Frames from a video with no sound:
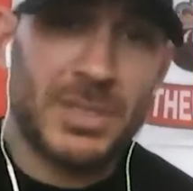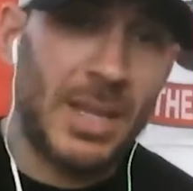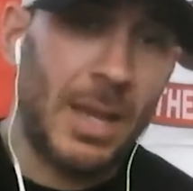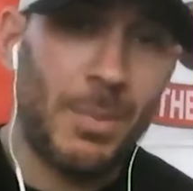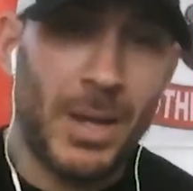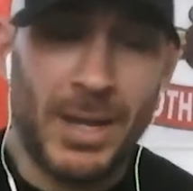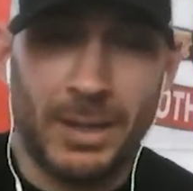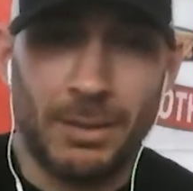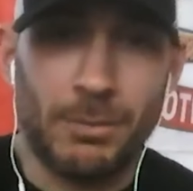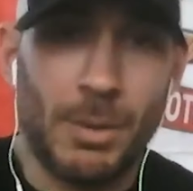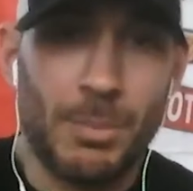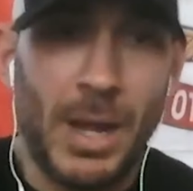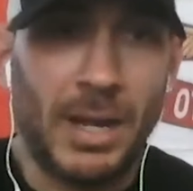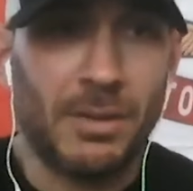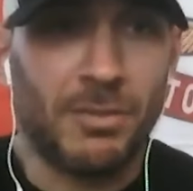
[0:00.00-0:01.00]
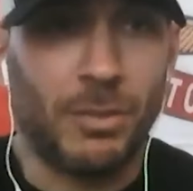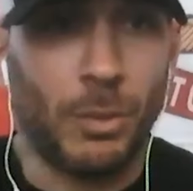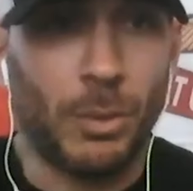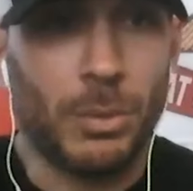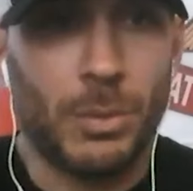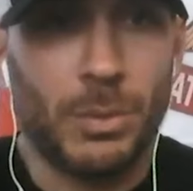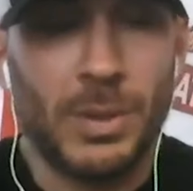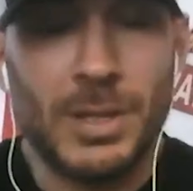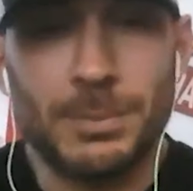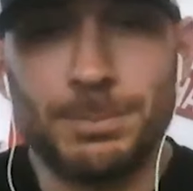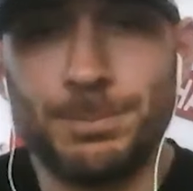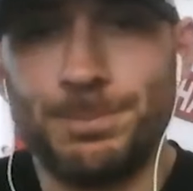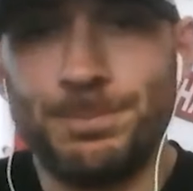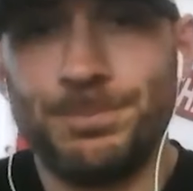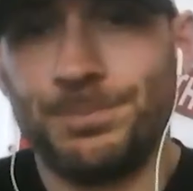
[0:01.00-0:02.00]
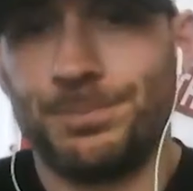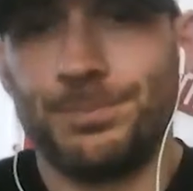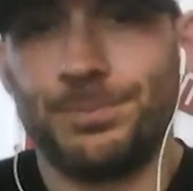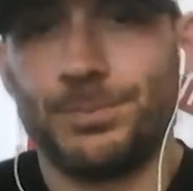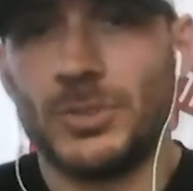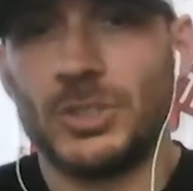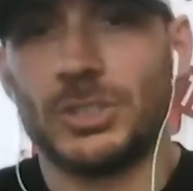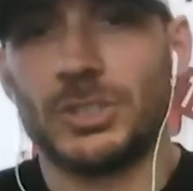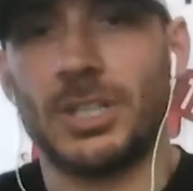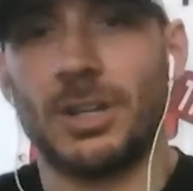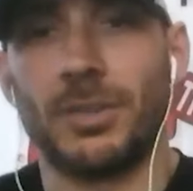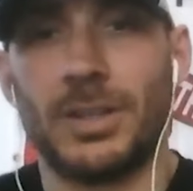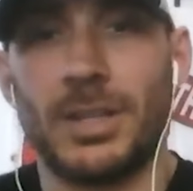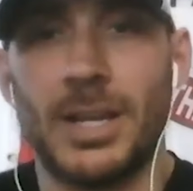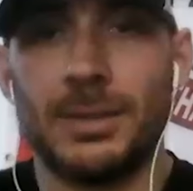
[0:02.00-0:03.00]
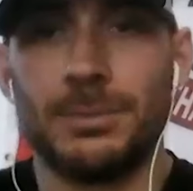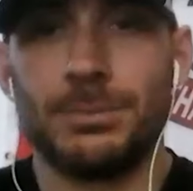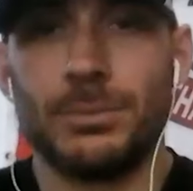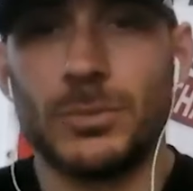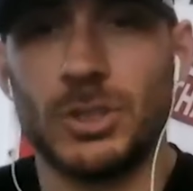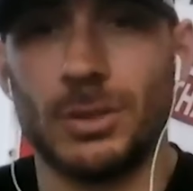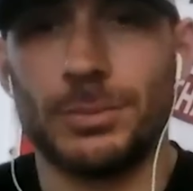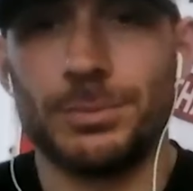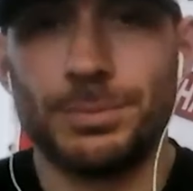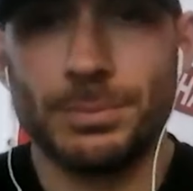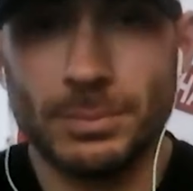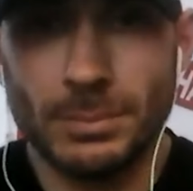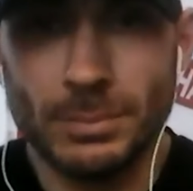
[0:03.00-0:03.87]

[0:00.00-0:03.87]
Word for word: up a sandbag and run back and forth with it, stuff like that. So